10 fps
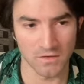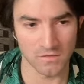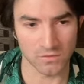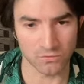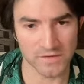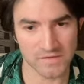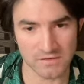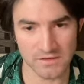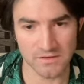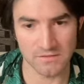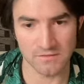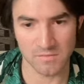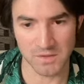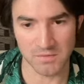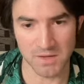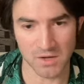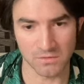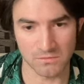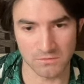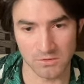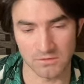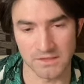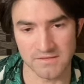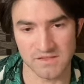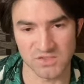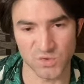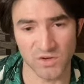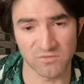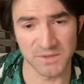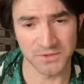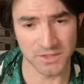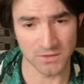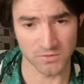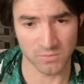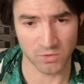So recently, it's been about look less than twelve million dollars